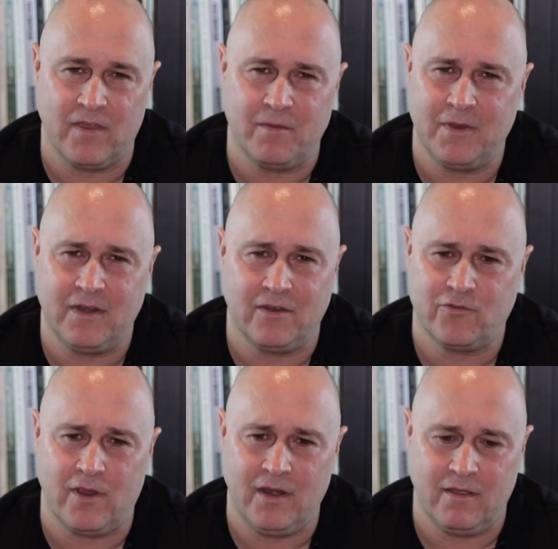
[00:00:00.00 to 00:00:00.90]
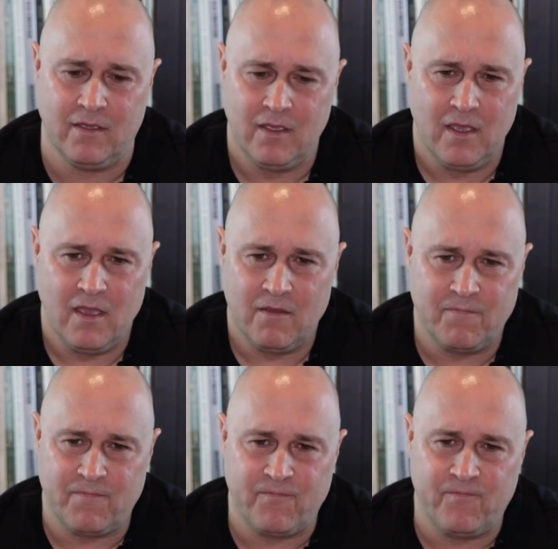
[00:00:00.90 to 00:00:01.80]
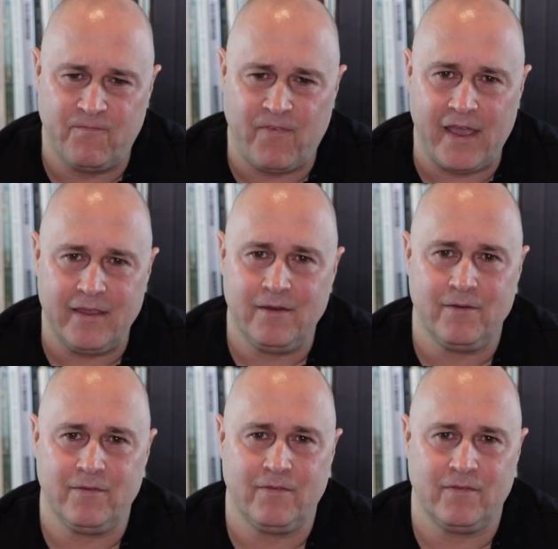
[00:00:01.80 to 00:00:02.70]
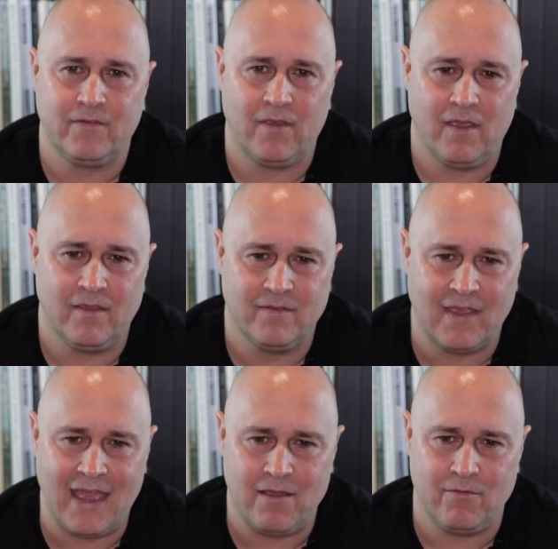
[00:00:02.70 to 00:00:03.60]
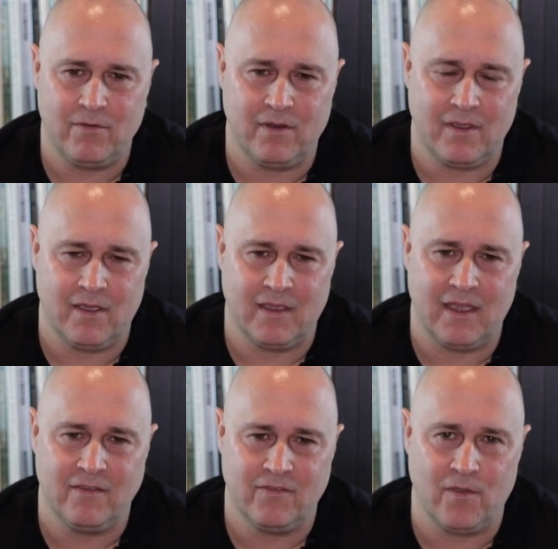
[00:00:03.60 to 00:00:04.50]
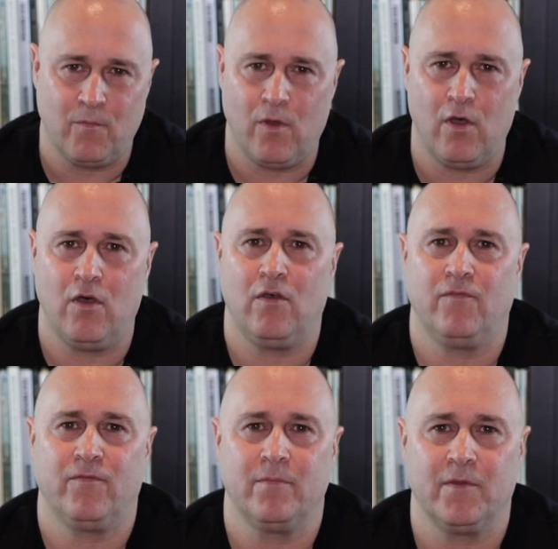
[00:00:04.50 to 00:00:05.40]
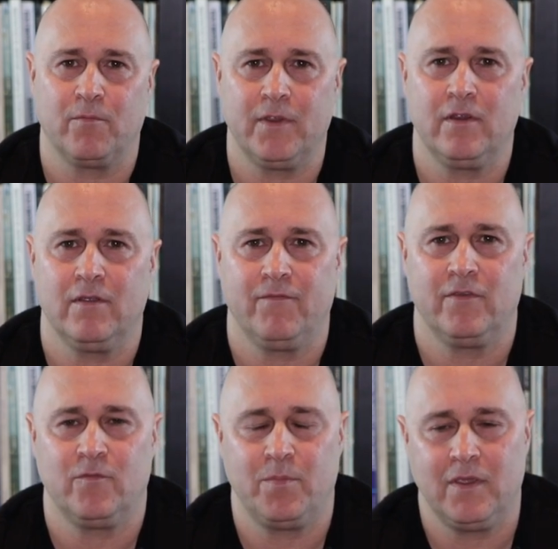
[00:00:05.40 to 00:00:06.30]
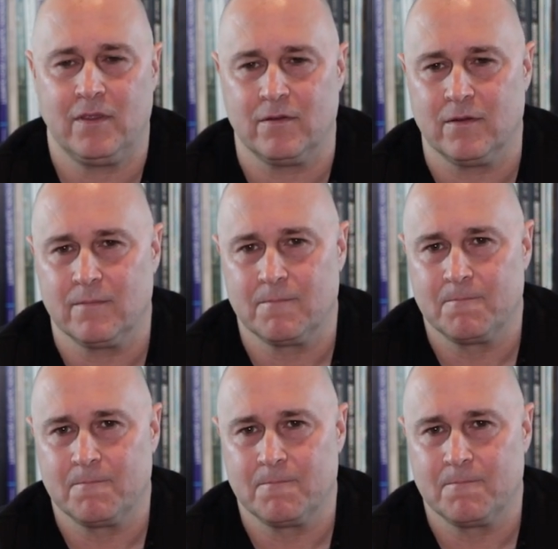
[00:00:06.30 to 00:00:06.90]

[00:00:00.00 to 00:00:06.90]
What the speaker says: I mean, to try to fire sound against the wall from the rear of a speaker,